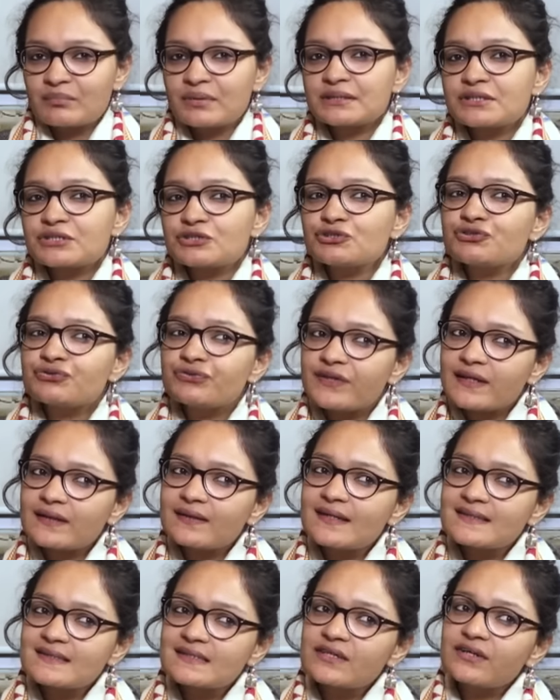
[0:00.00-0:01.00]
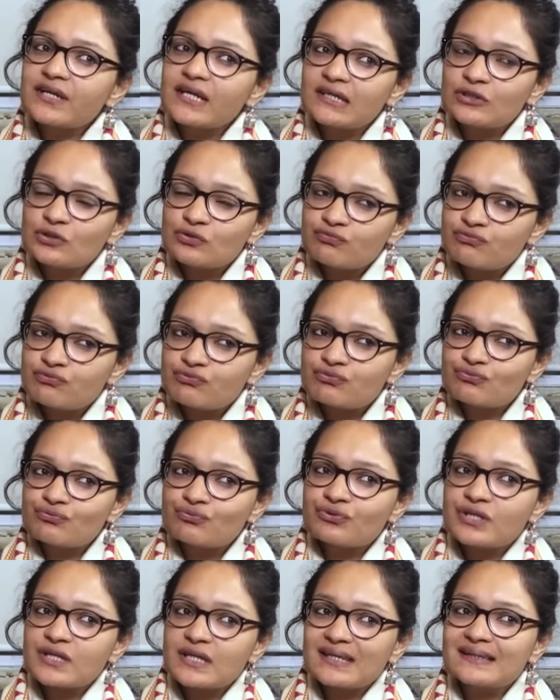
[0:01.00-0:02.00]
but do you think there's a grain of
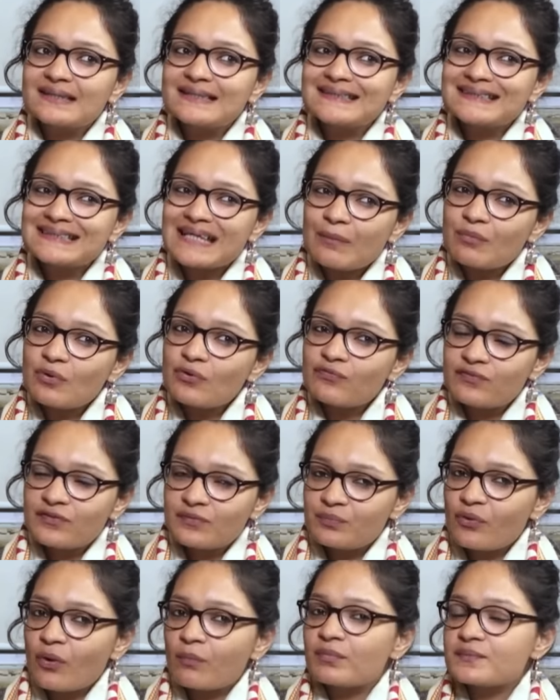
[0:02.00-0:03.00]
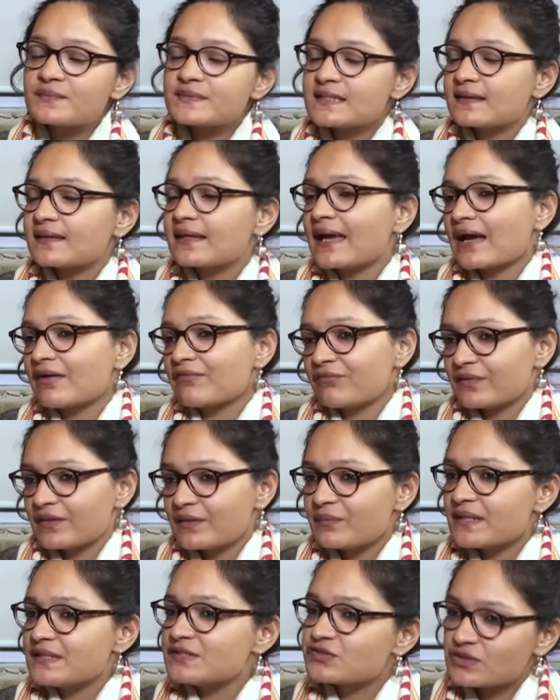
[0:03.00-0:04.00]
truth in some of the problems that they have with the
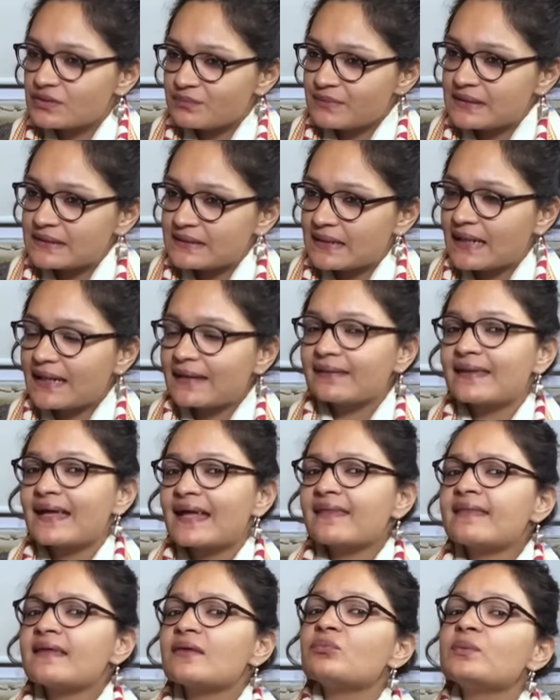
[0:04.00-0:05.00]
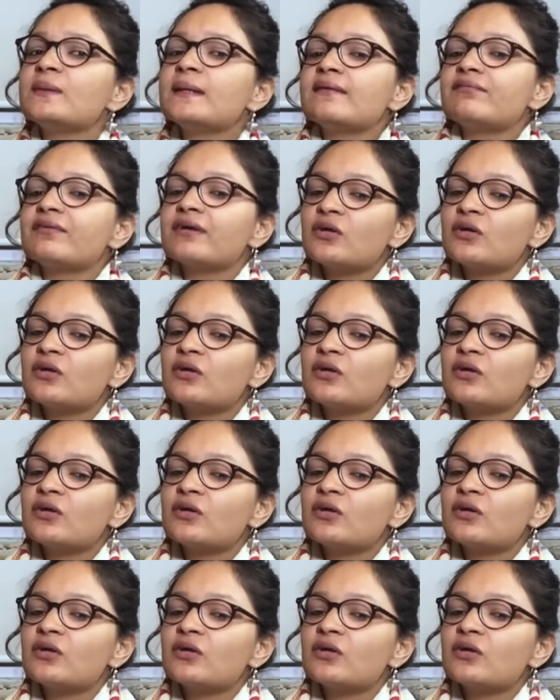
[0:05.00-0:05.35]
mainstream media, in that that we have